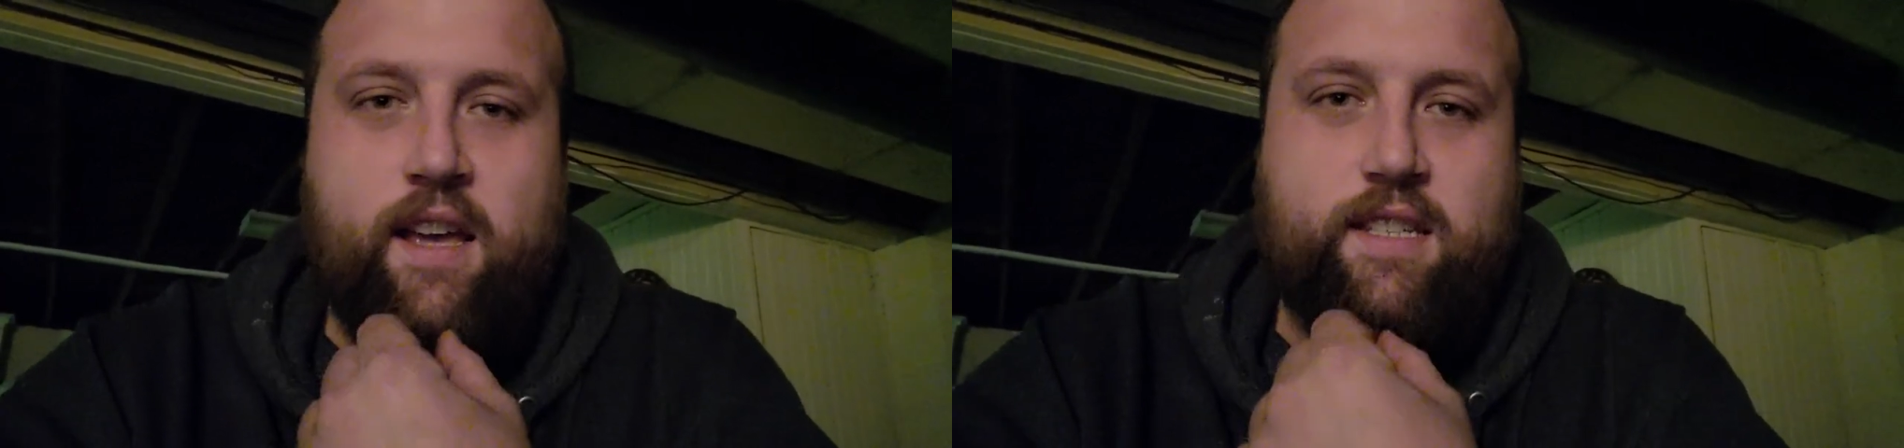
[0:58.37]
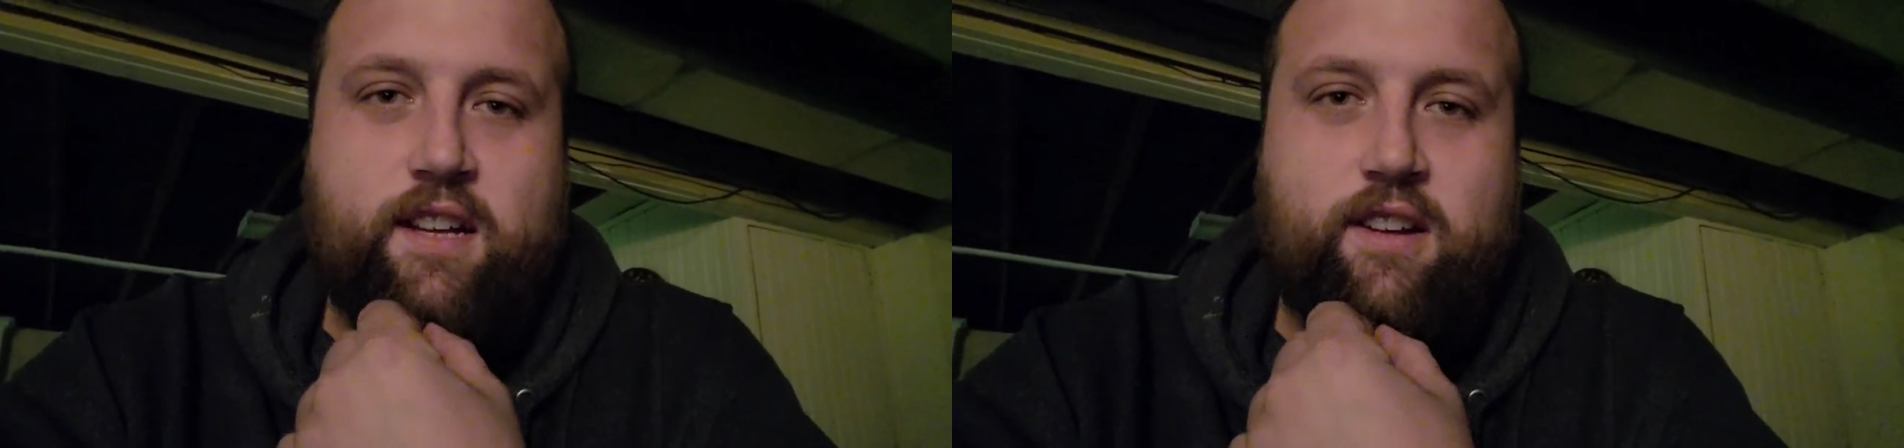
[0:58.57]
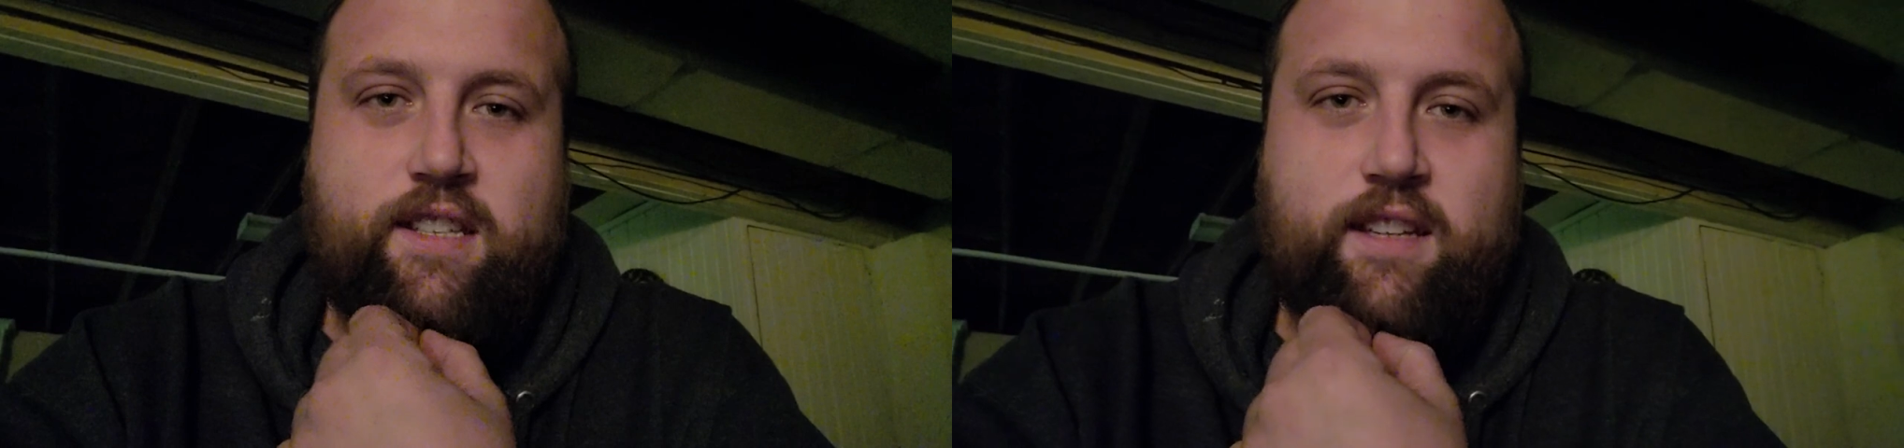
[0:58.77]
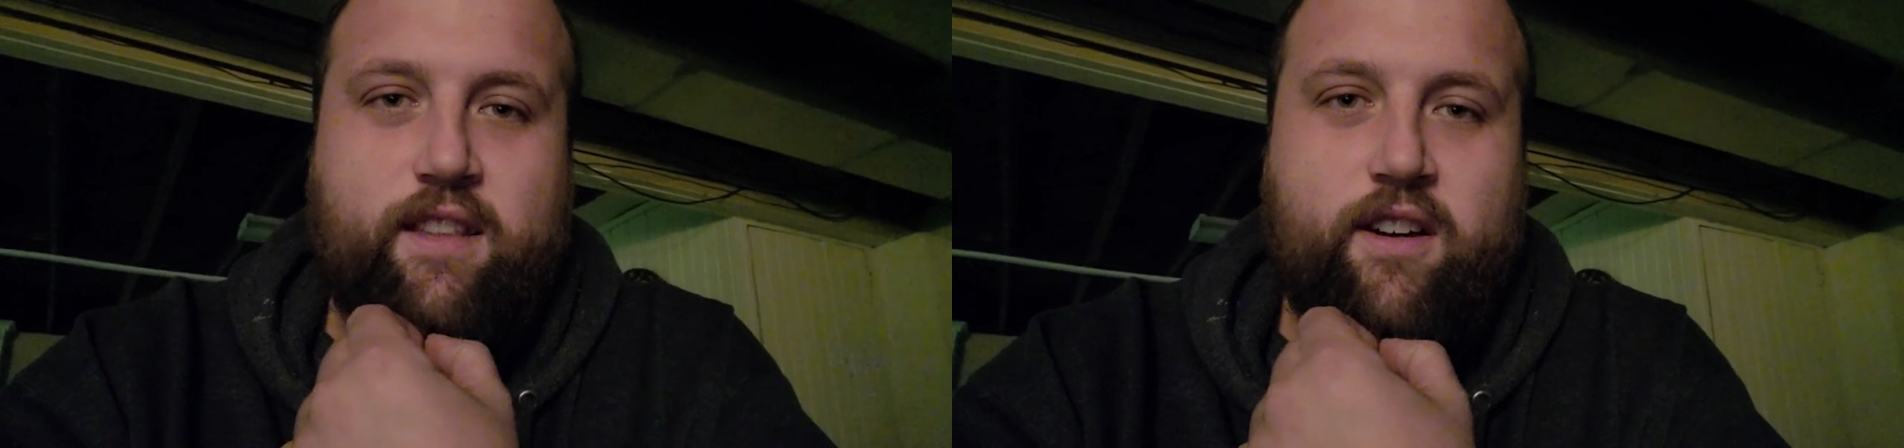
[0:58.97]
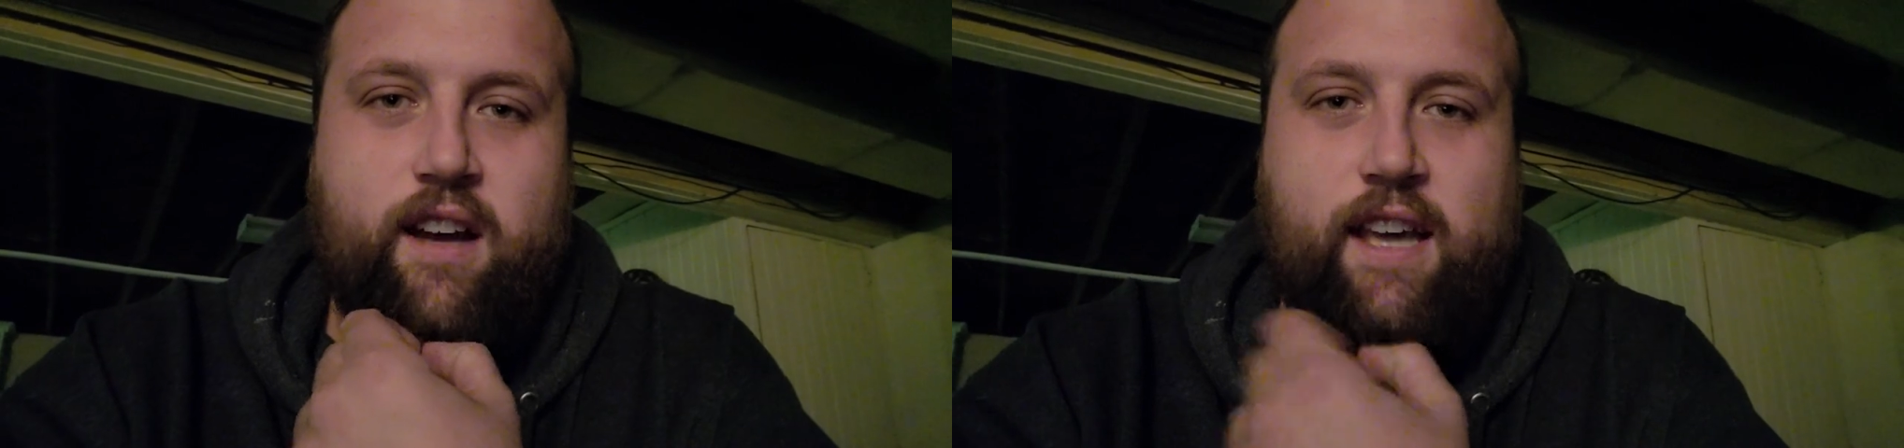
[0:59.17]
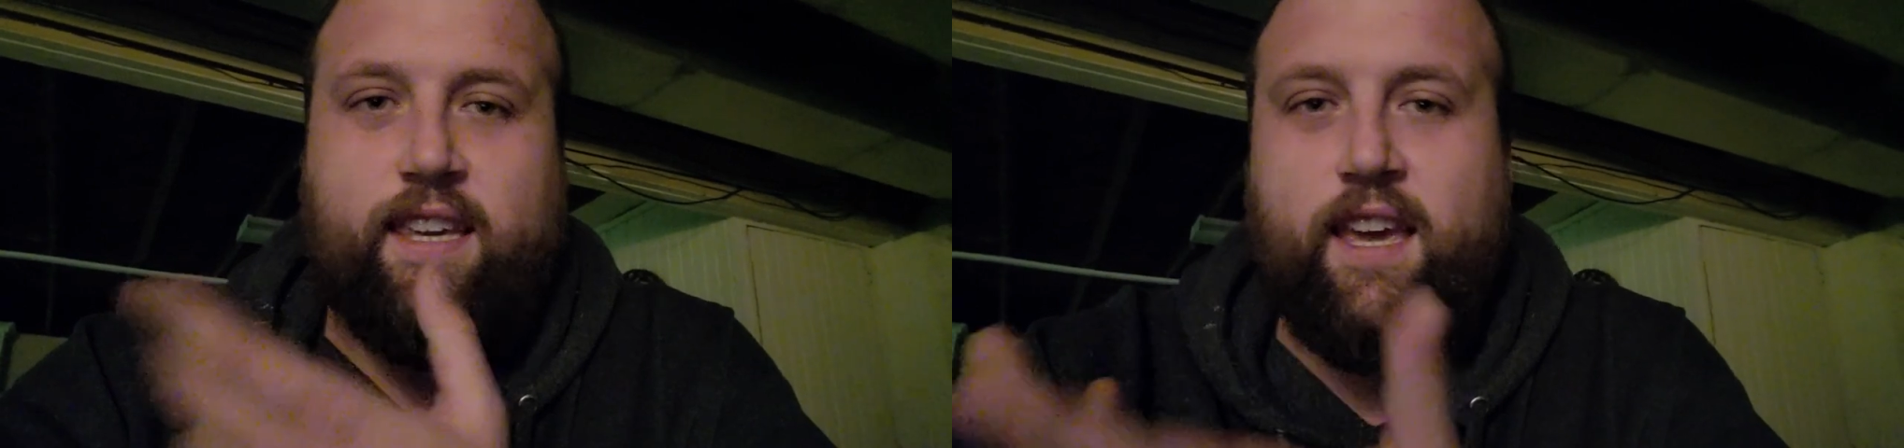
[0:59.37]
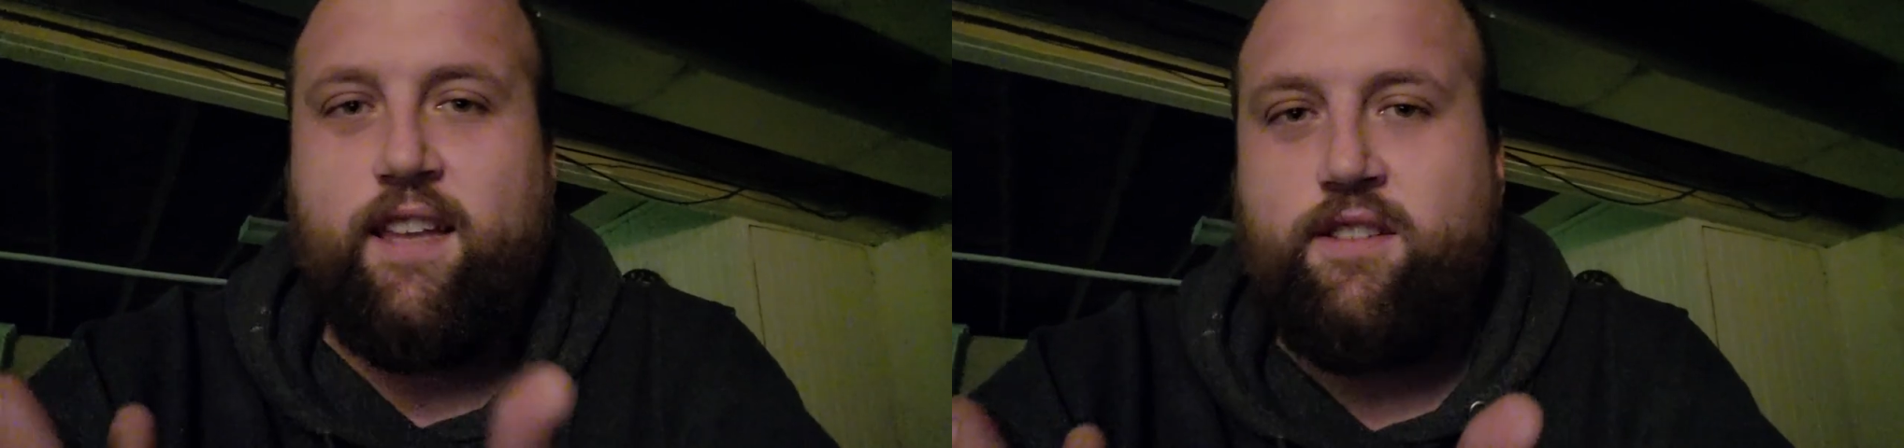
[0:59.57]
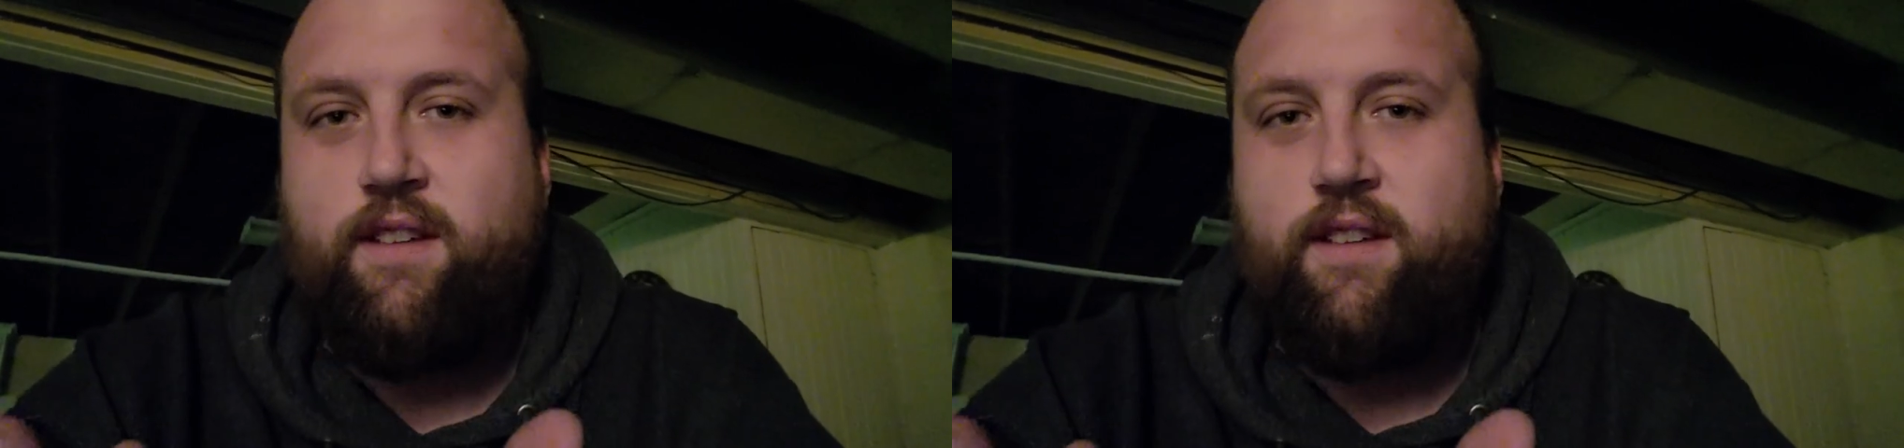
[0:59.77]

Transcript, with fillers: Seriously though, I can't